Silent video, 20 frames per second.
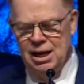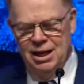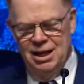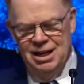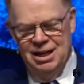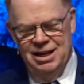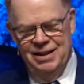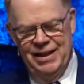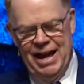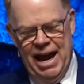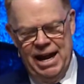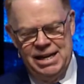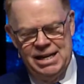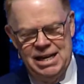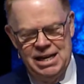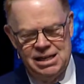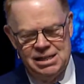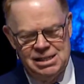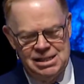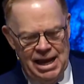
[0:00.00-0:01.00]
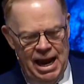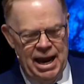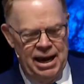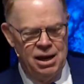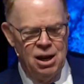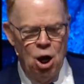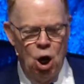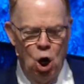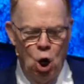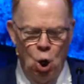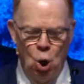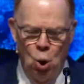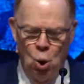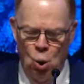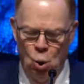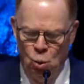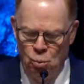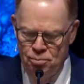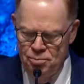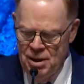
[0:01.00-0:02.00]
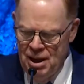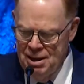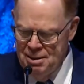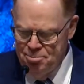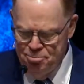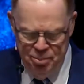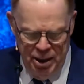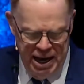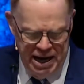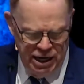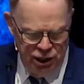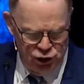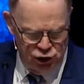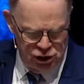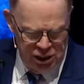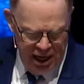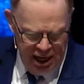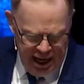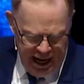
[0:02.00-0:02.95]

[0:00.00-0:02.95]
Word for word: Uh, that is that home base.